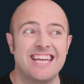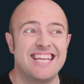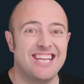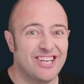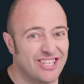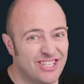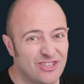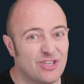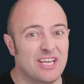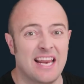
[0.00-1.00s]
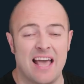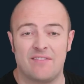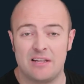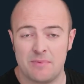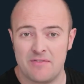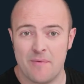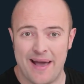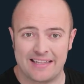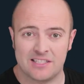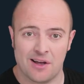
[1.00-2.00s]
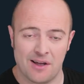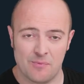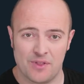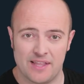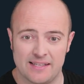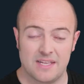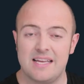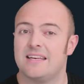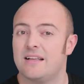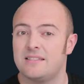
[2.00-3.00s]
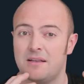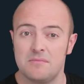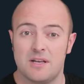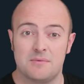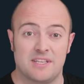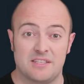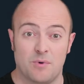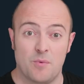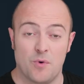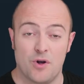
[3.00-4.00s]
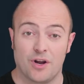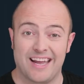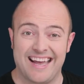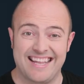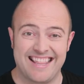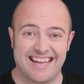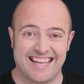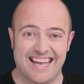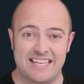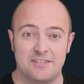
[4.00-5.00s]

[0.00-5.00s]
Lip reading: you're sort of going to have a little bit of a bad time with this. Now, sometimes this won't work, and in that case,